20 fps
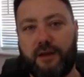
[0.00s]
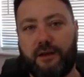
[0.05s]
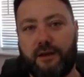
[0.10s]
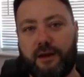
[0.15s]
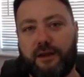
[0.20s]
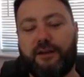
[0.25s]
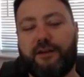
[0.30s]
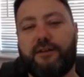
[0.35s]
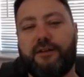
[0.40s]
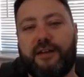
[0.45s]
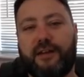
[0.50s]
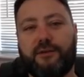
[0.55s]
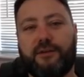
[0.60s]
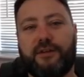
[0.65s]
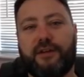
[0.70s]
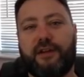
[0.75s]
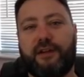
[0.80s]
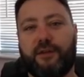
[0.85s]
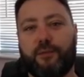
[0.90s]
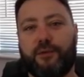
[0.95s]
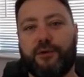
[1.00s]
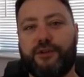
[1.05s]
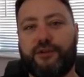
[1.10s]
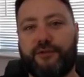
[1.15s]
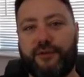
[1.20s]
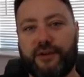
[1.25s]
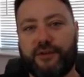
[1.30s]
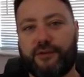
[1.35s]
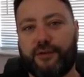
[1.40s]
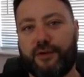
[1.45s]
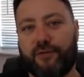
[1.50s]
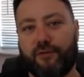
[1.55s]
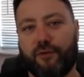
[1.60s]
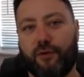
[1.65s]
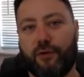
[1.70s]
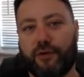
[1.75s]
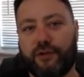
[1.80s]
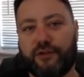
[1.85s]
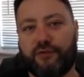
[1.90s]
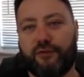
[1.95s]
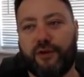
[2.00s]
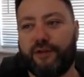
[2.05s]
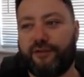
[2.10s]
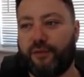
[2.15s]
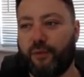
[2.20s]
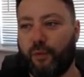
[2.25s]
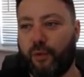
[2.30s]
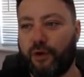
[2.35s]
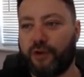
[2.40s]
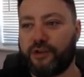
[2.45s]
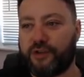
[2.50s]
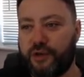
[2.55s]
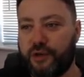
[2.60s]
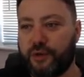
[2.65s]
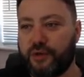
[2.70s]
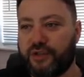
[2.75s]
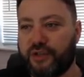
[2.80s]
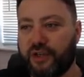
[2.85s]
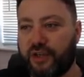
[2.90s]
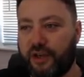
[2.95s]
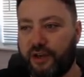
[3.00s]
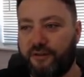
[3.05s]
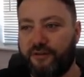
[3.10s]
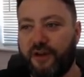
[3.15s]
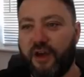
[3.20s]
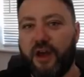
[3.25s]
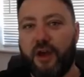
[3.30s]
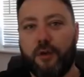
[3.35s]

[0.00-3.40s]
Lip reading: And undoubtedly the British victory at Rorke's Drift was used to kind of